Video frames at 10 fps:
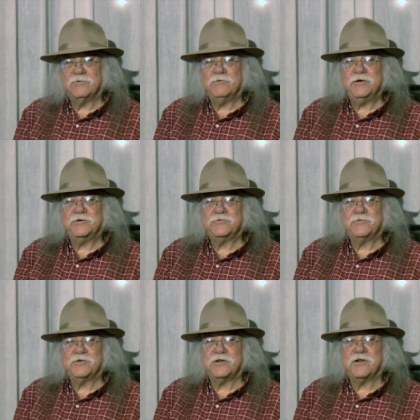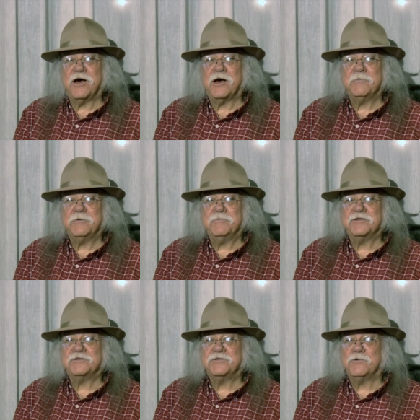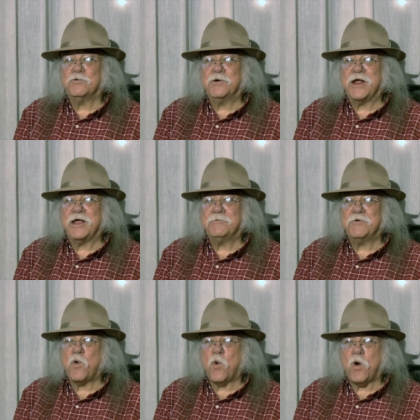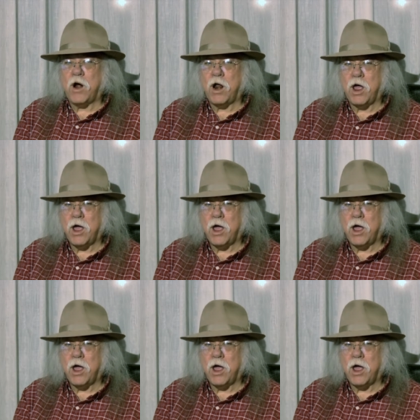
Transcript: reached for the knob and missed the whole damn door.